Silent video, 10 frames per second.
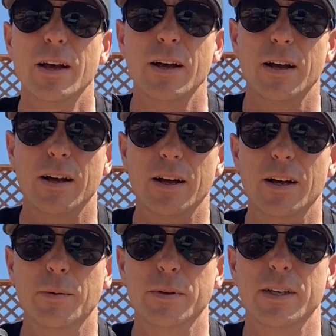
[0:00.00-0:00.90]

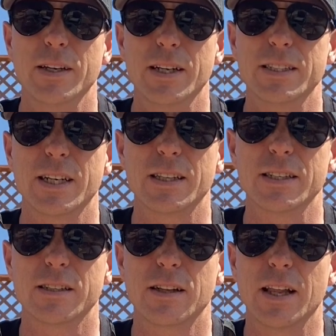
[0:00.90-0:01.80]
and it's like
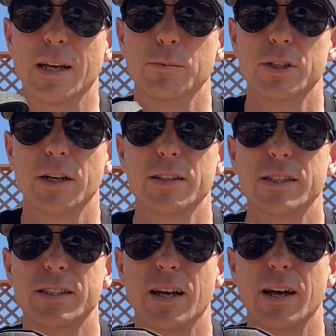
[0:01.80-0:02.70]
this clamshell
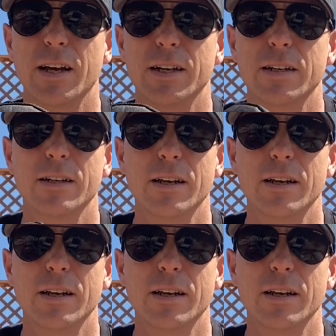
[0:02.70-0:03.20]
design,